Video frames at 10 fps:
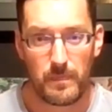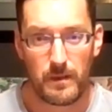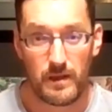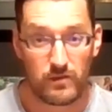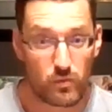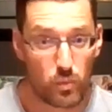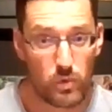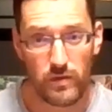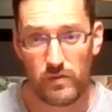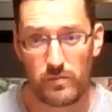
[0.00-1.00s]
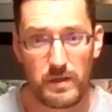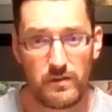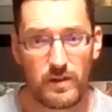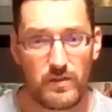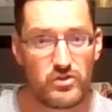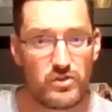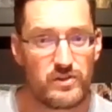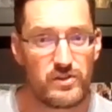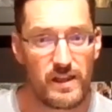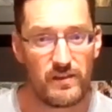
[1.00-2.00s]
its worth is based on the
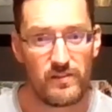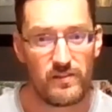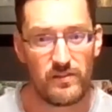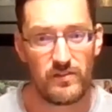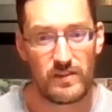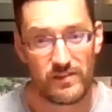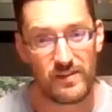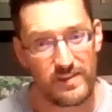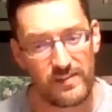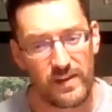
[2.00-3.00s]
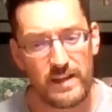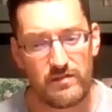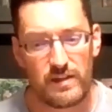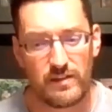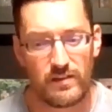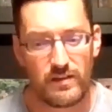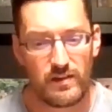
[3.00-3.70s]
treasure that's inside of it.